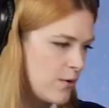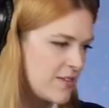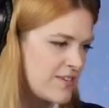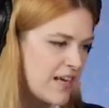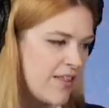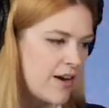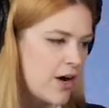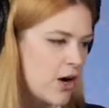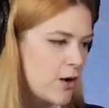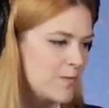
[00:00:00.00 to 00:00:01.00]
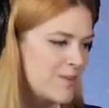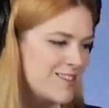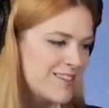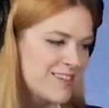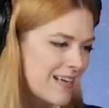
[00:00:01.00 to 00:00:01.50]
We'll sell the
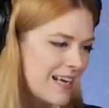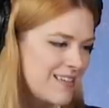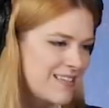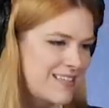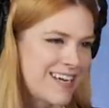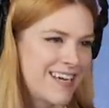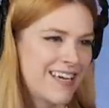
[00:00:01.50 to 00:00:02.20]
gnomes. Casey,